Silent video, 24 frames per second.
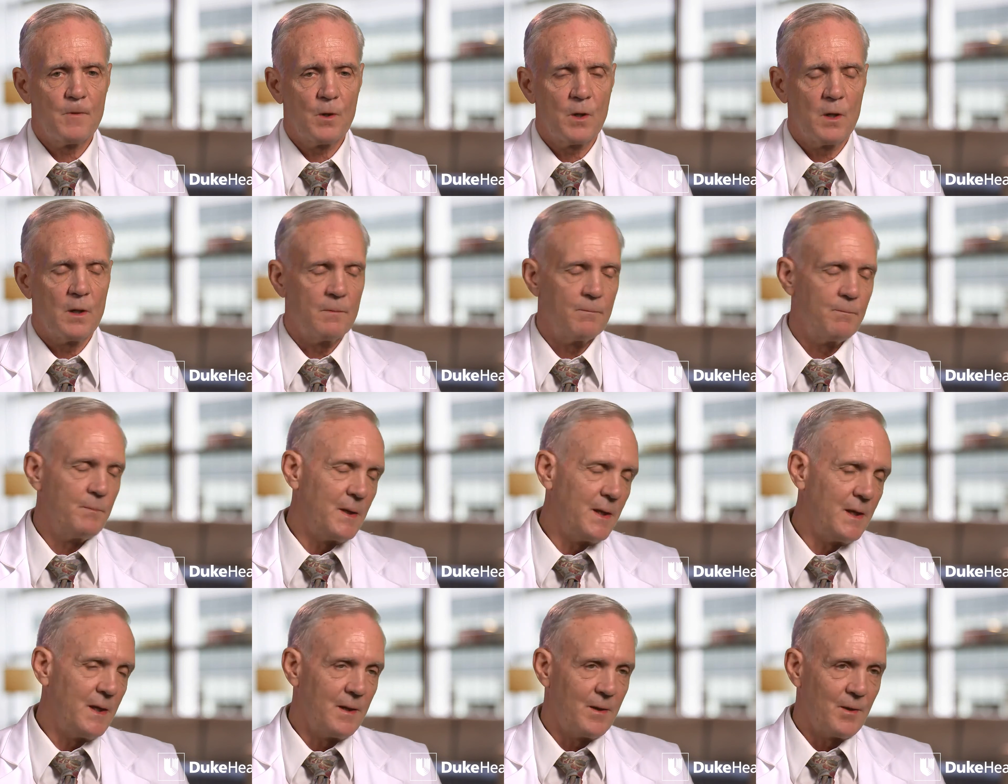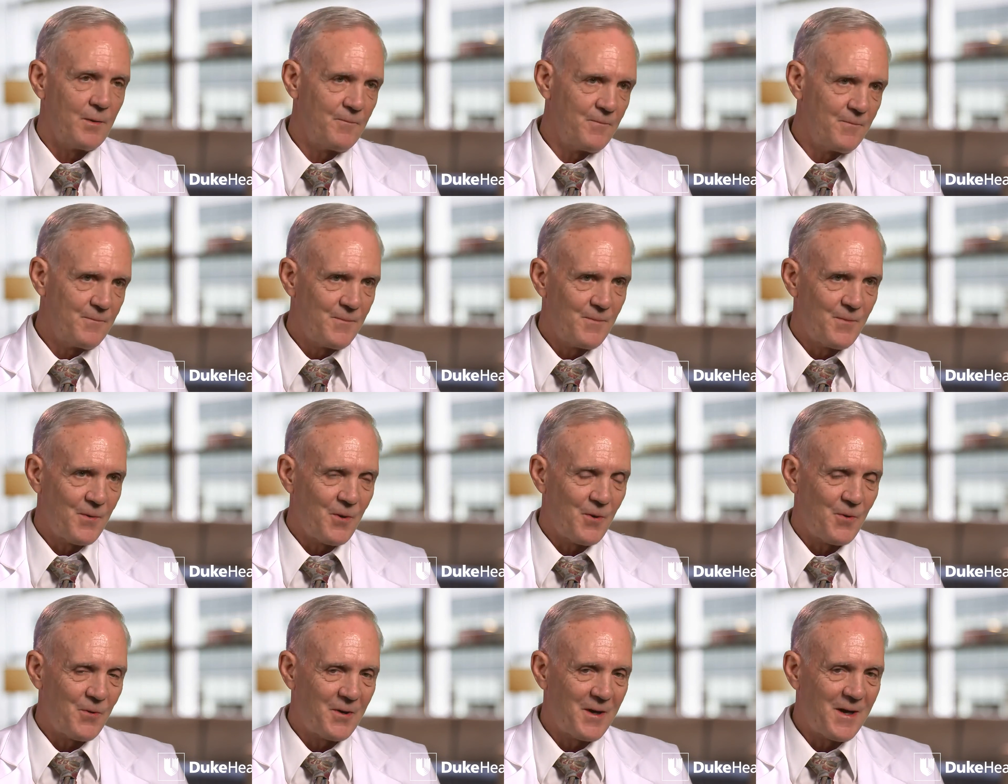can be
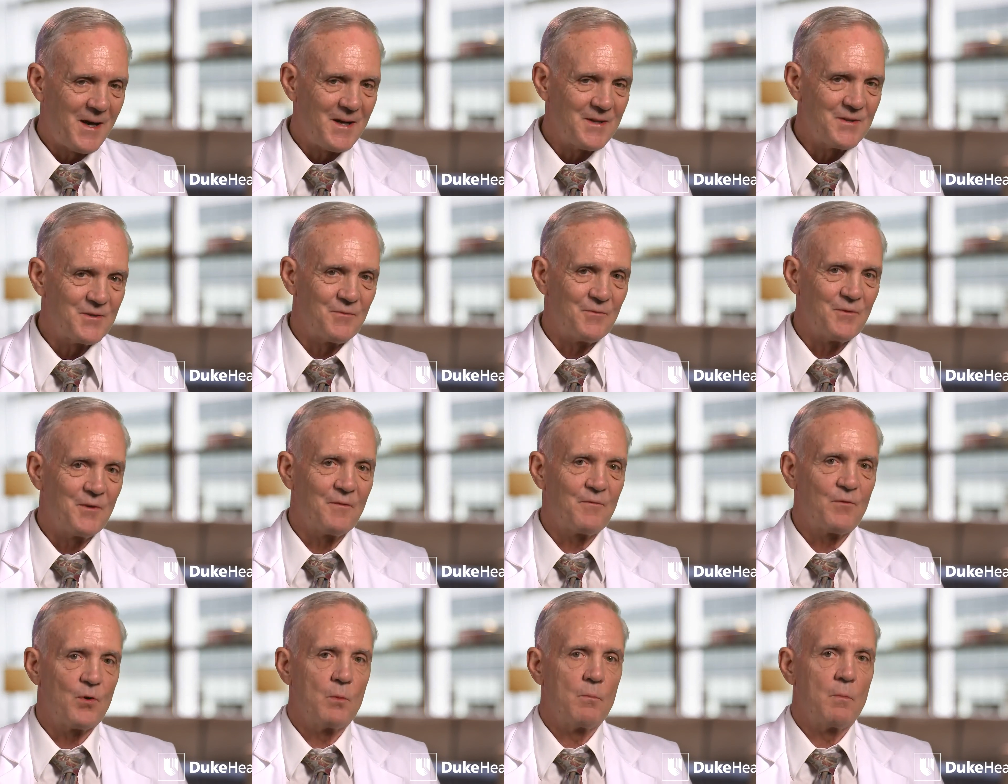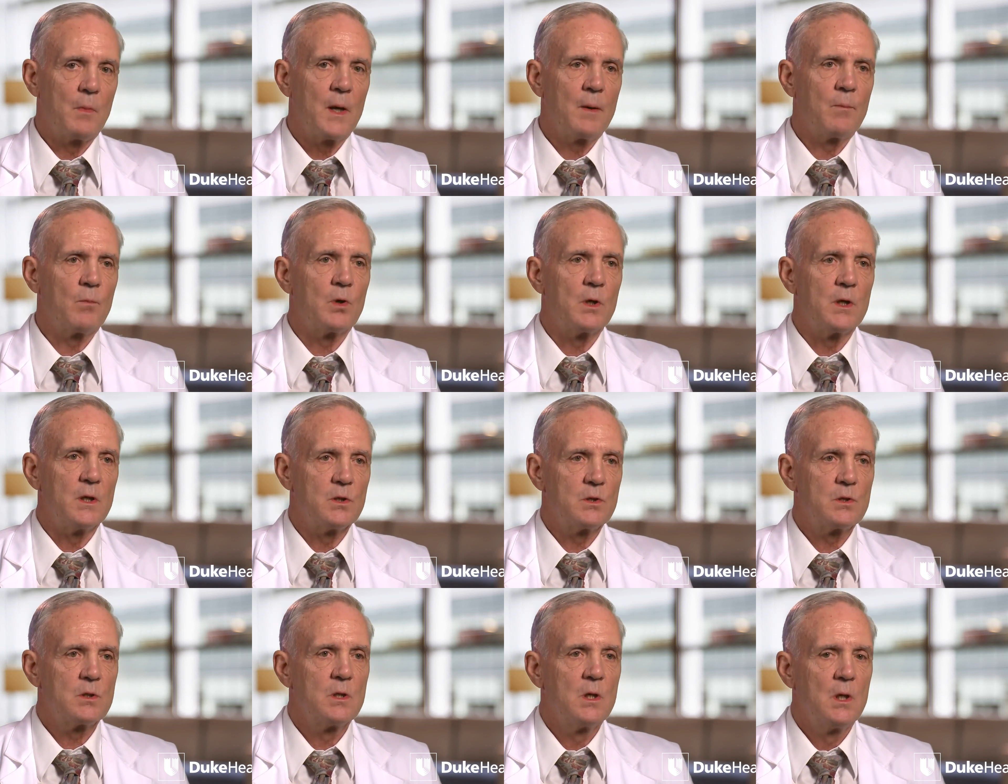all kinds of different
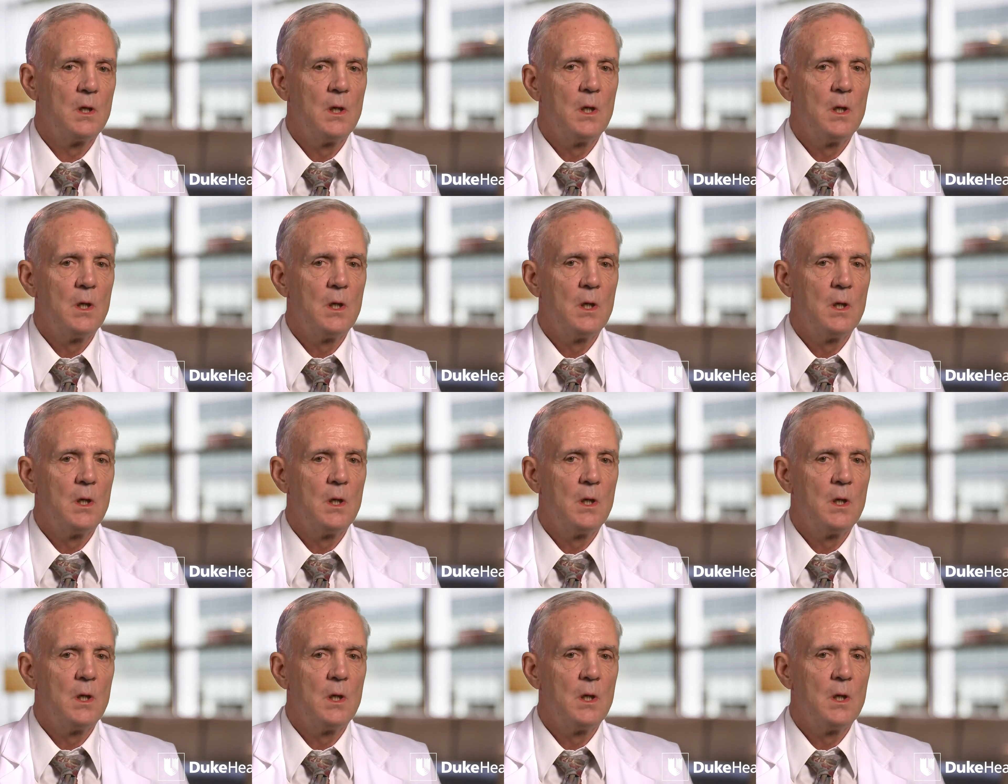memories.